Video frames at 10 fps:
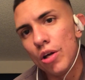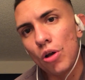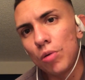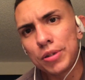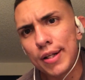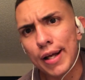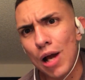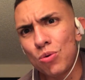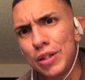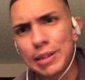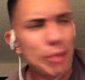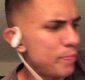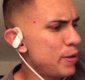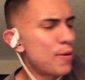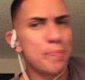You know what I'm saying? Like, I don't
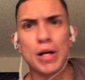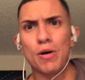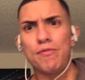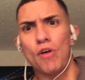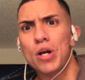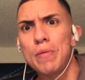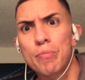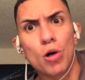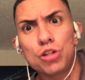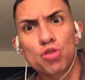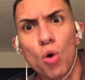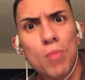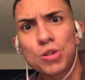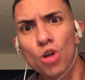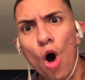expect people to pick up fucking Brothers
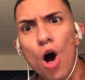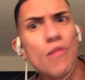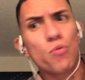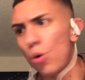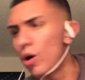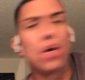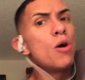Karamazov or